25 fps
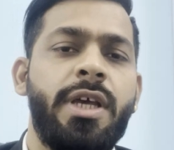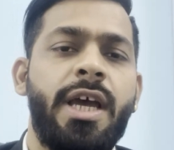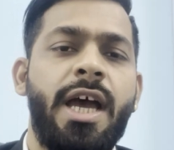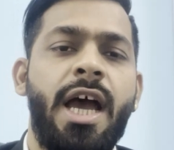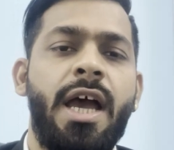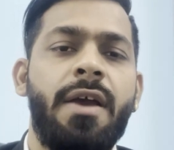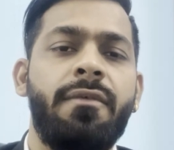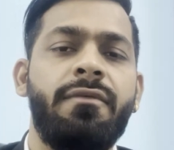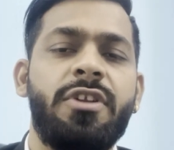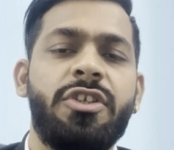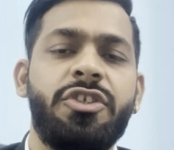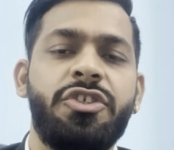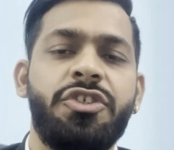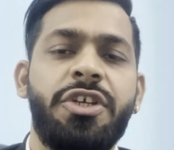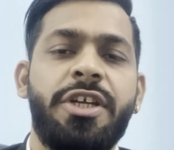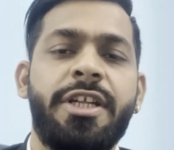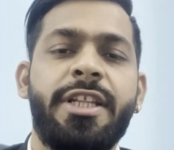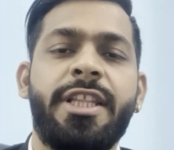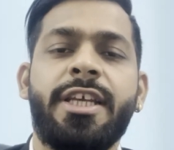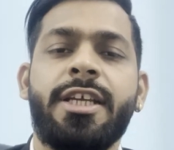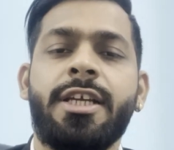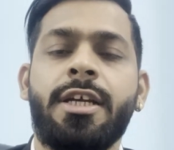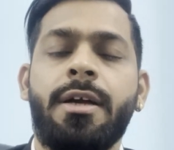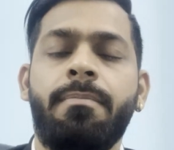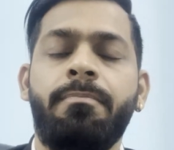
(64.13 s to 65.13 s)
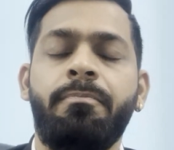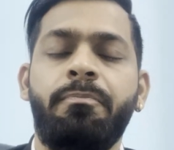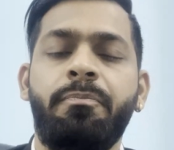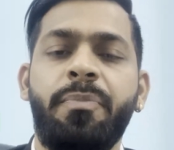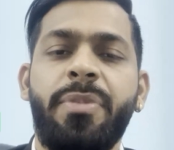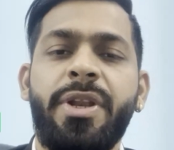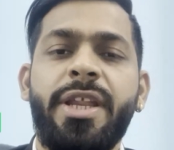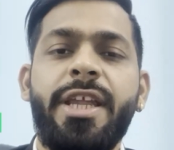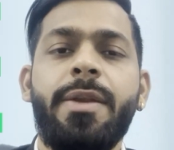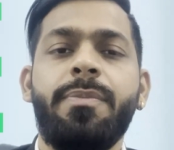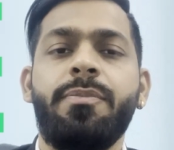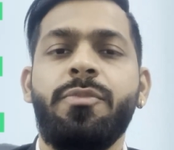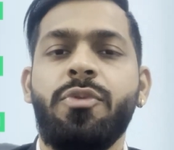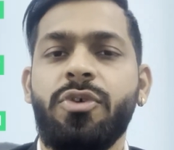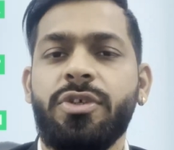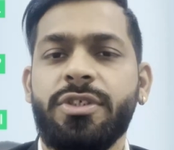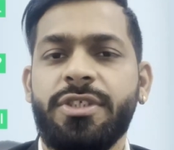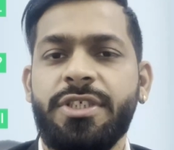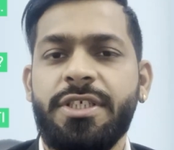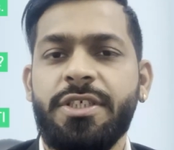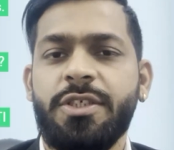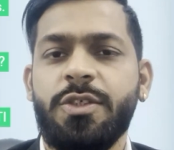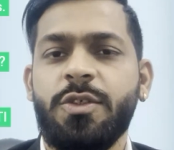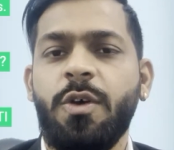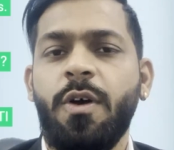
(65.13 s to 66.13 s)
I will share the complete
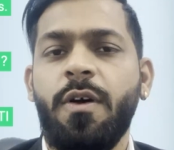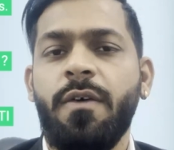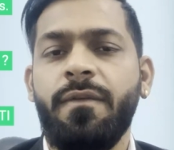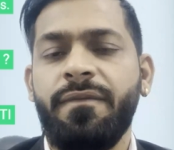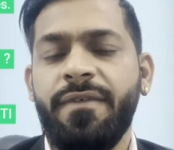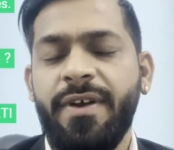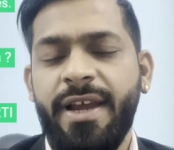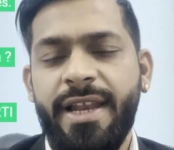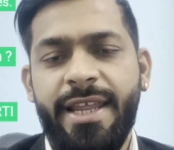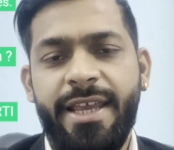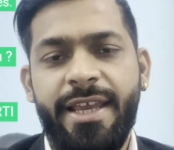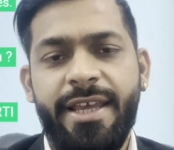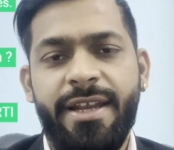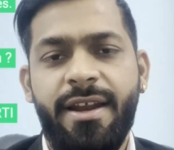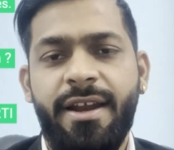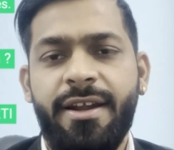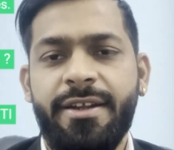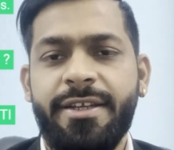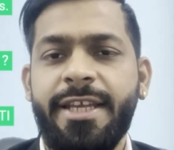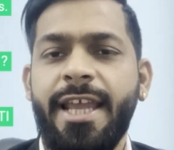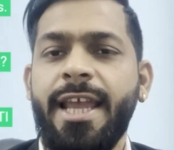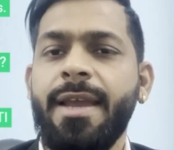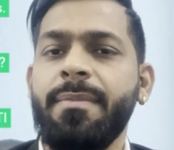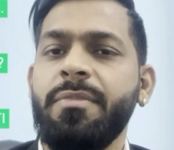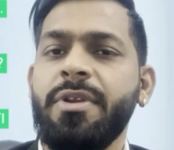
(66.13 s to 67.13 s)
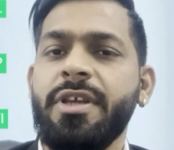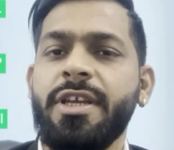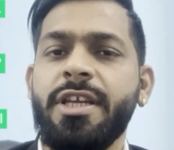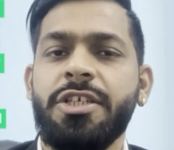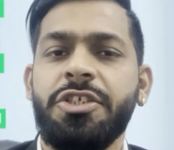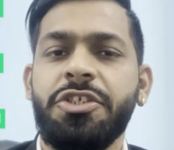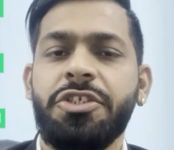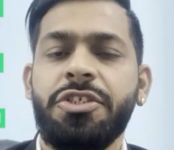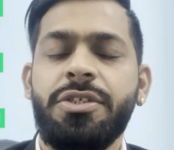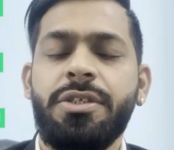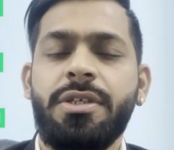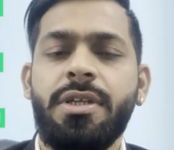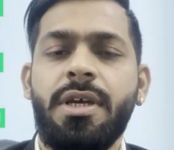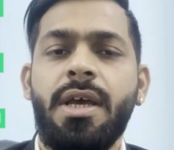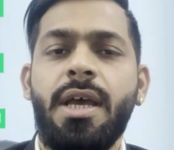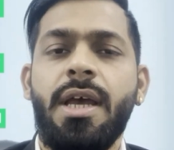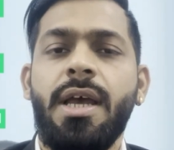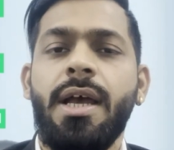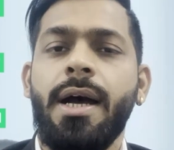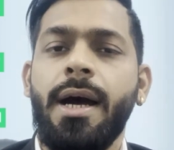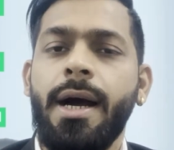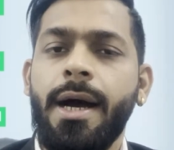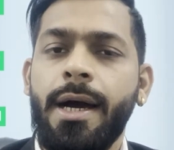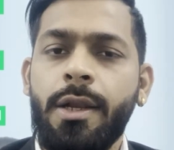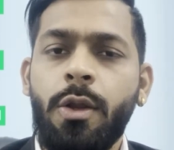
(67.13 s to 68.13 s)
process of filing an RTI application
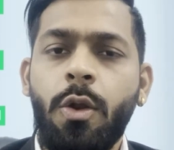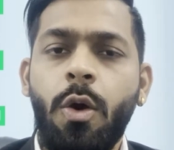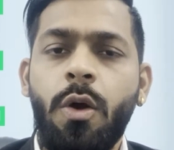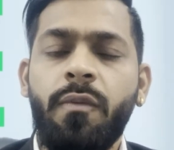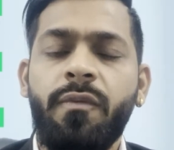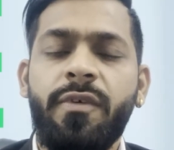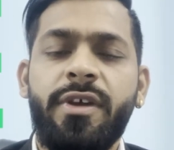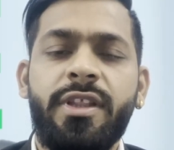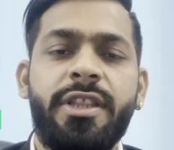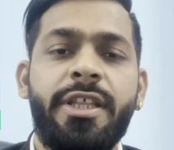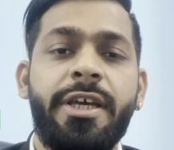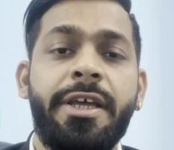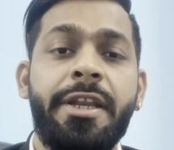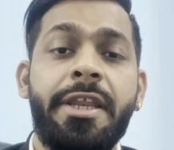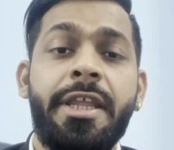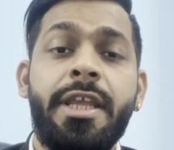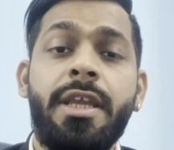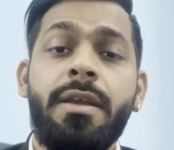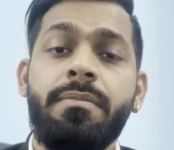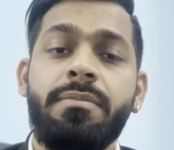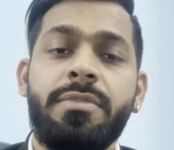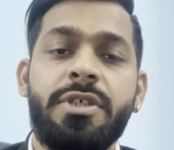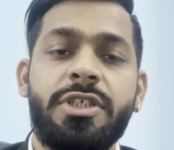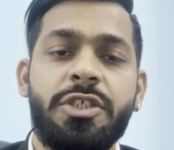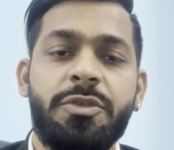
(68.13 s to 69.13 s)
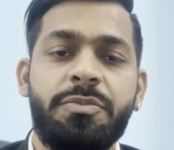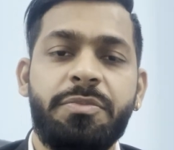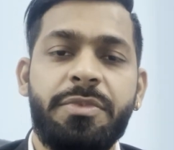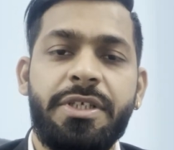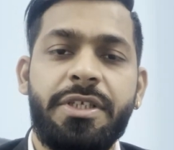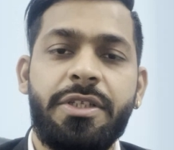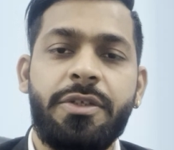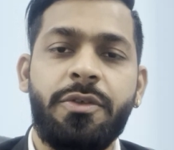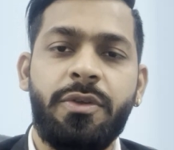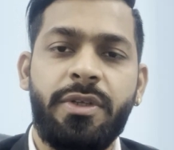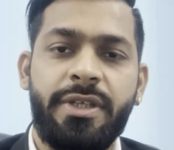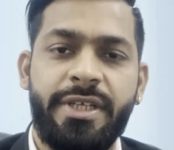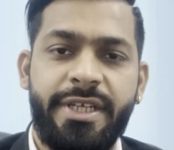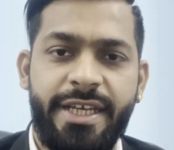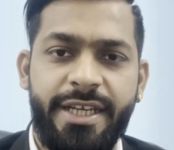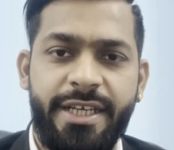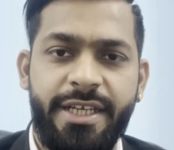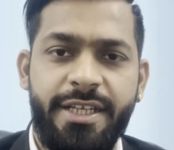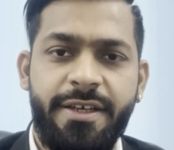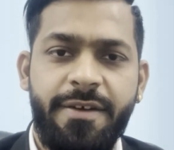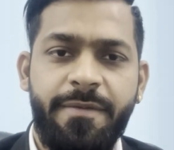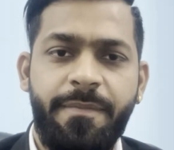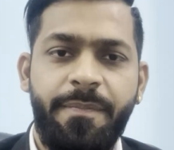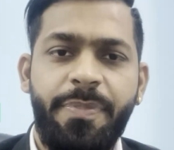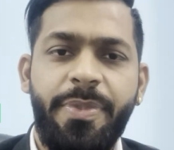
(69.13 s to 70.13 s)
along with the reimbursement you'll get
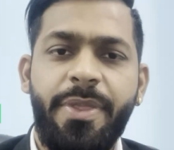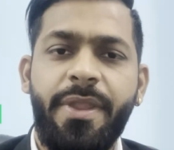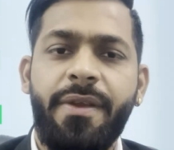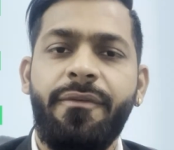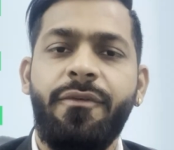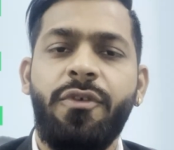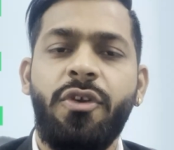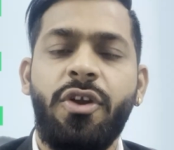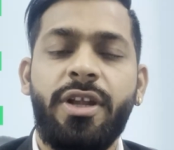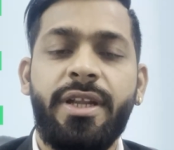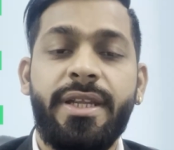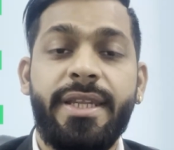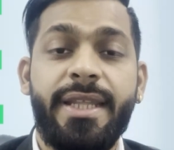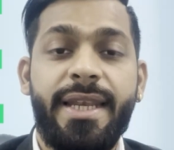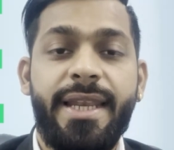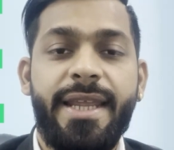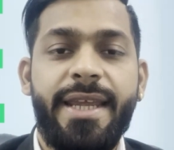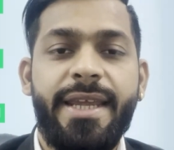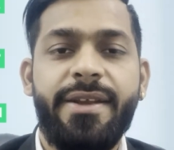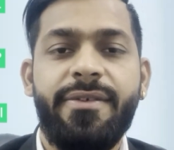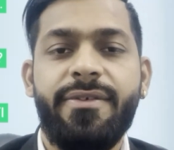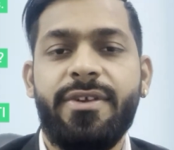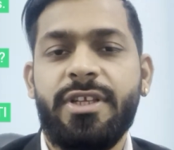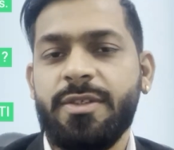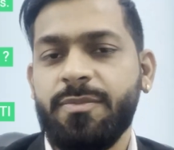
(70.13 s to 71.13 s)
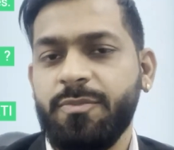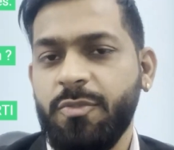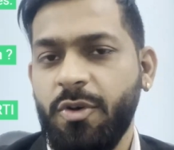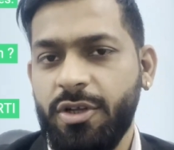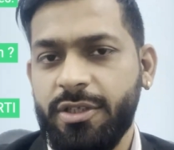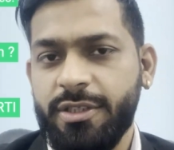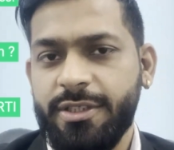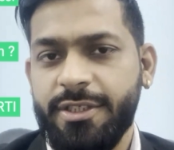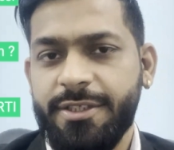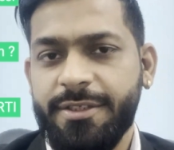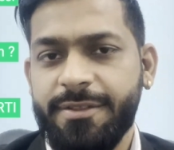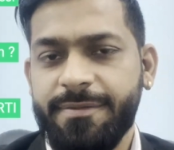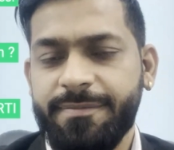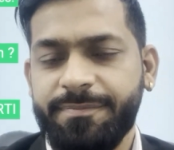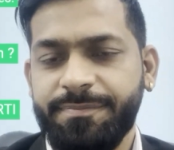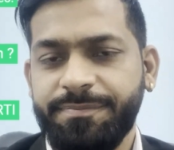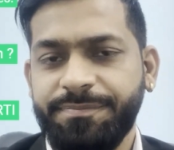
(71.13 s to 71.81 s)
for delayed response.